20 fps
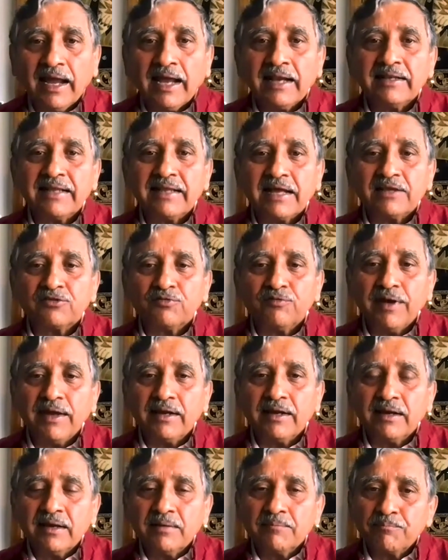And that's
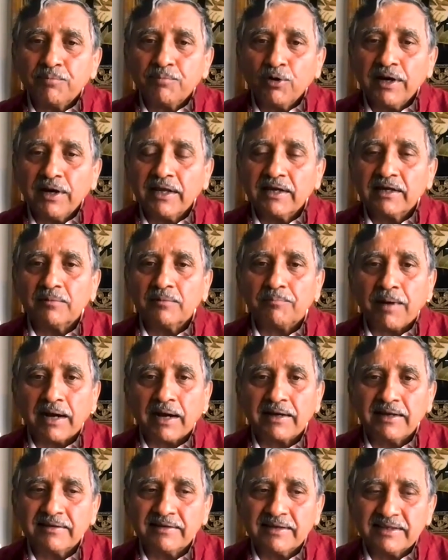where political
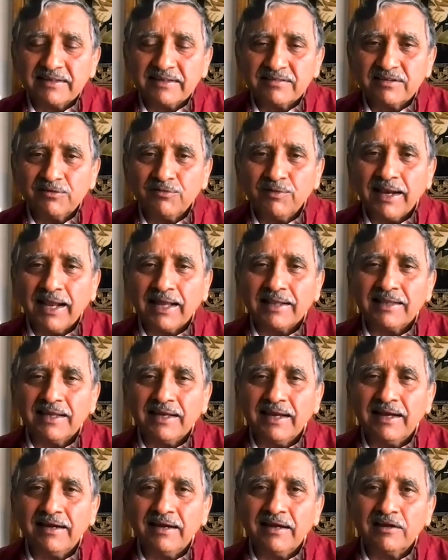parties, and this is where I
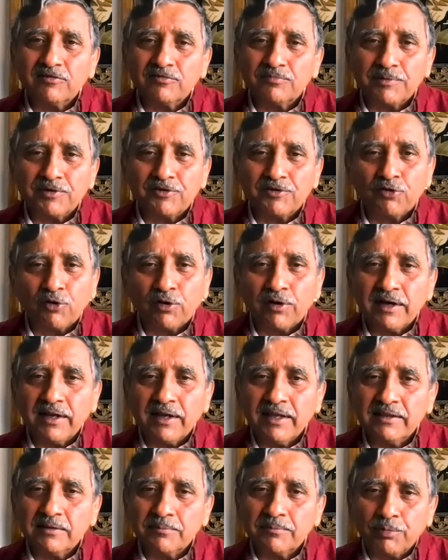think India's
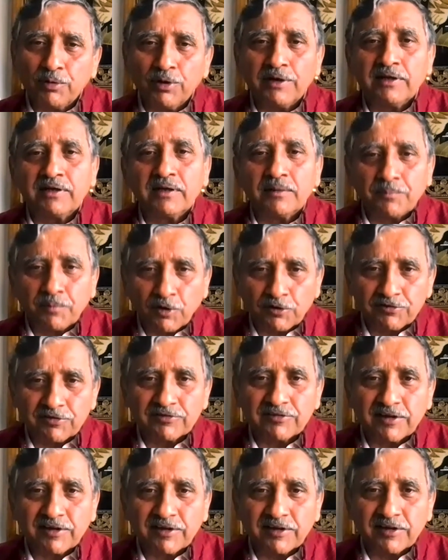maturity in the political
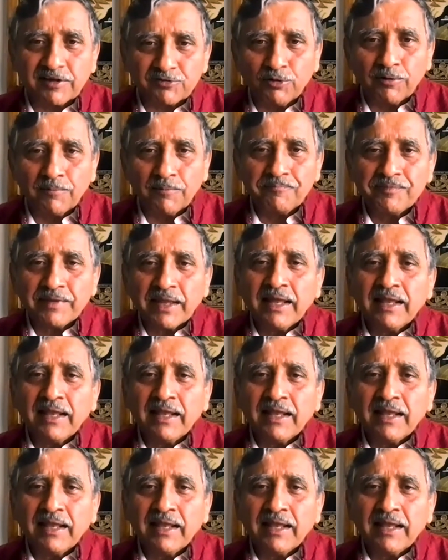process has to go.